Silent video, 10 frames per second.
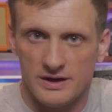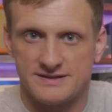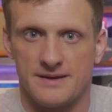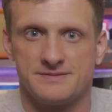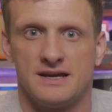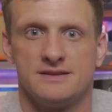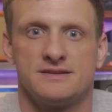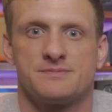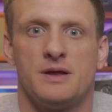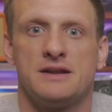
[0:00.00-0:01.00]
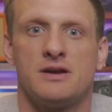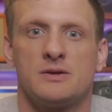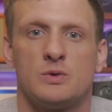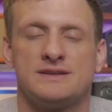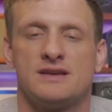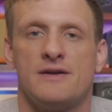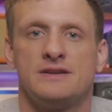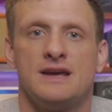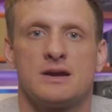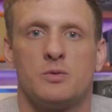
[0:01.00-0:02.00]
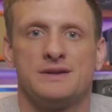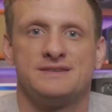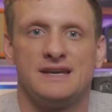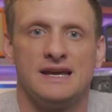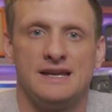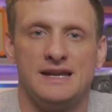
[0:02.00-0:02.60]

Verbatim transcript: What's up, sons? It's Blind Rod with Son of Tech once again,